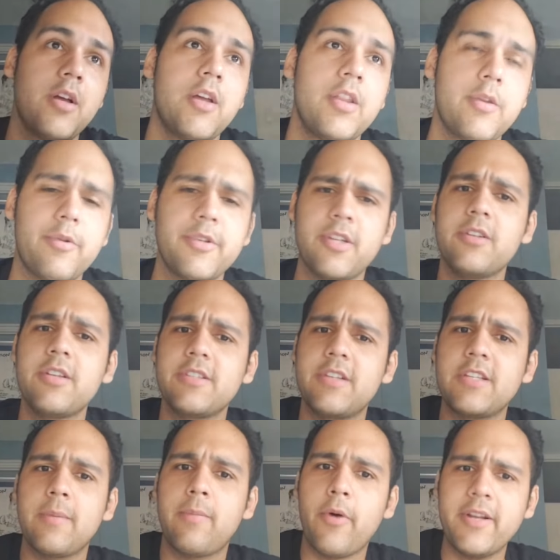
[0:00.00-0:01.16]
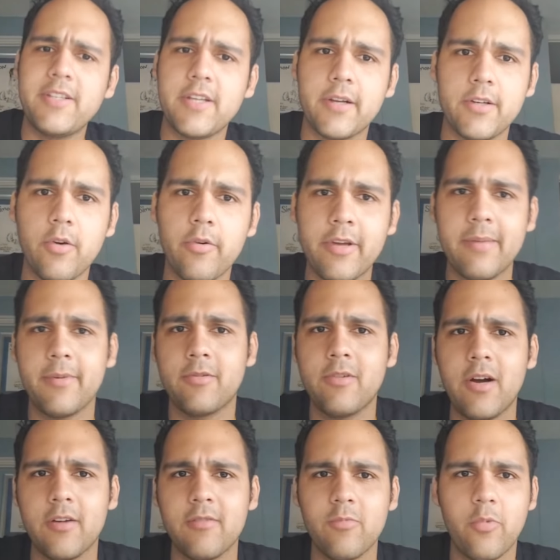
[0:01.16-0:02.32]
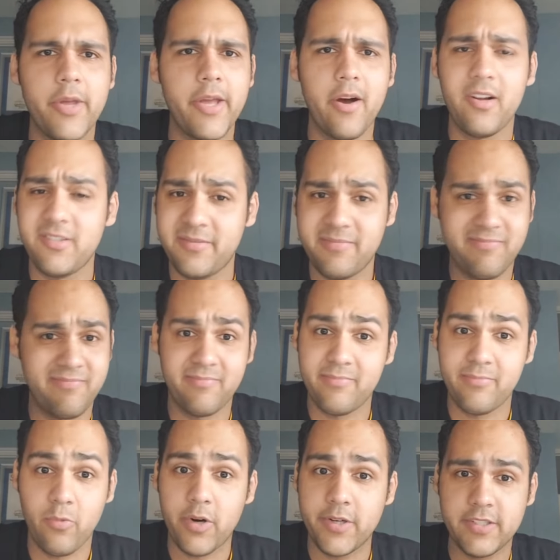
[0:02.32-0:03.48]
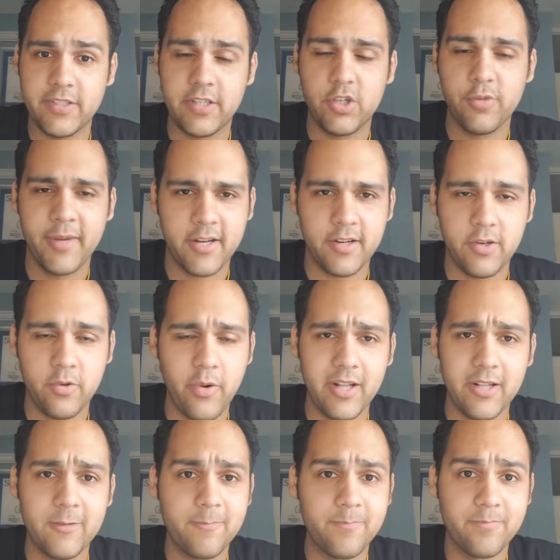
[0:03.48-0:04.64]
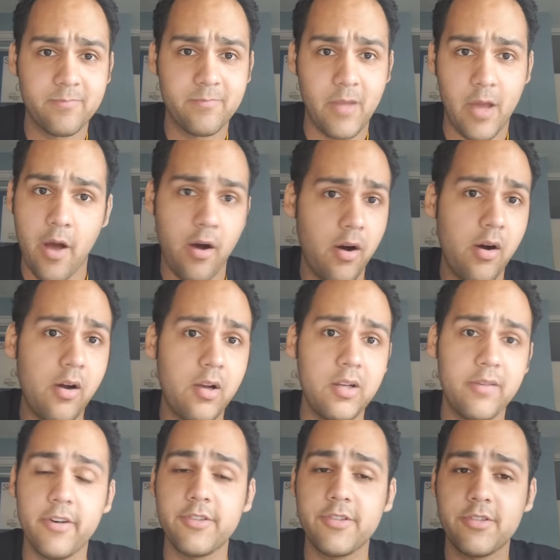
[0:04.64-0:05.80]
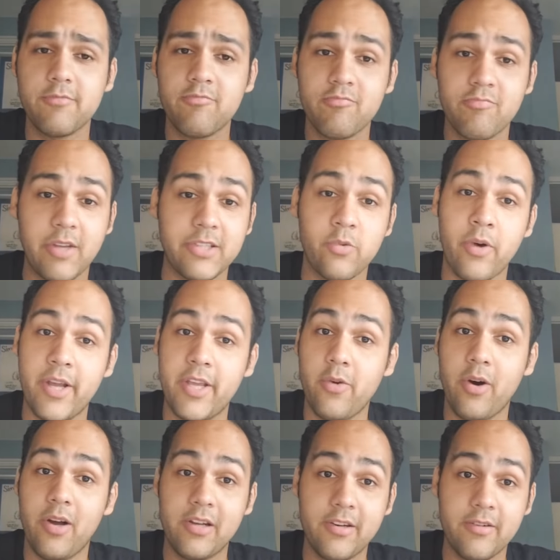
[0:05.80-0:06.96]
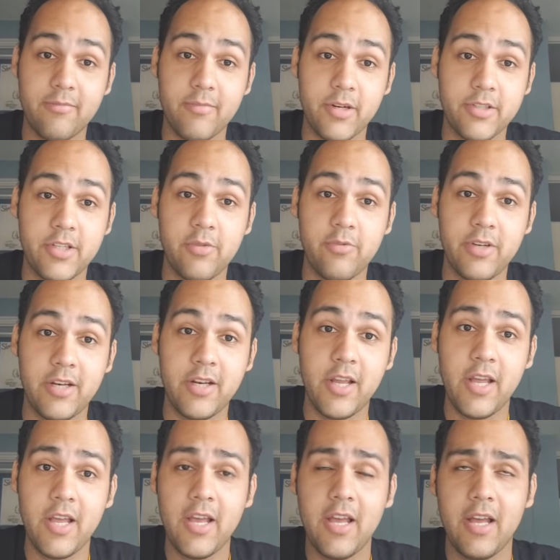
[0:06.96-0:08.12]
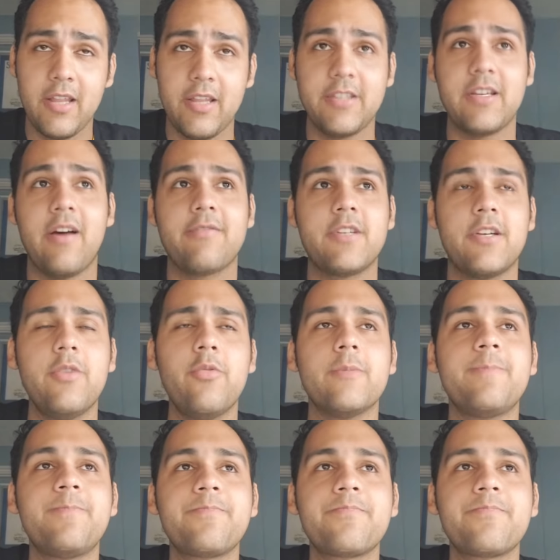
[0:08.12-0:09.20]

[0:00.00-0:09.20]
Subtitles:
The result is disappointing, don't get me wrong. We all want to see Jamaica do well. All of us. That's why you all are tuned in this afternoon.